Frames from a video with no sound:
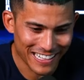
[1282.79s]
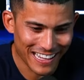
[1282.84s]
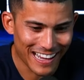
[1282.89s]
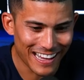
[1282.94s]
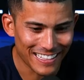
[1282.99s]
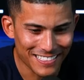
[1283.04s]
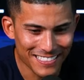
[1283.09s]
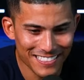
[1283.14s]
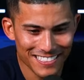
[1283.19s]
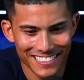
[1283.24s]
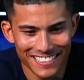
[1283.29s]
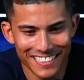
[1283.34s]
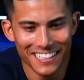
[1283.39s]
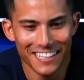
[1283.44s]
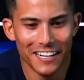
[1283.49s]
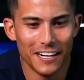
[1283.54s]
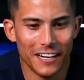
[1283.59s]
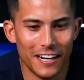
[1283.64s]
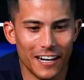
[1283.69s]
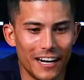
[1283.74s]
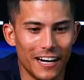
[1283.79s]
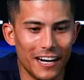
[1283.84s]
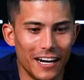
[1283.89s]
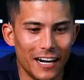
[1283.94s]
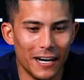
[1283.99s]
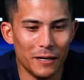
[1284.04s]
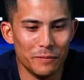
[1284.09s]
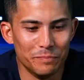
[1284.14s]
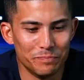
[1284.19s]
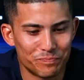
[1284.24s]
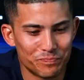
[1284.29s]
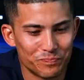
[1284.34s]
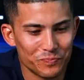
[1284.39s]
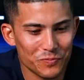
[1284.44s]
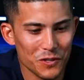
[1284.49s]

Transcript: guys. Um,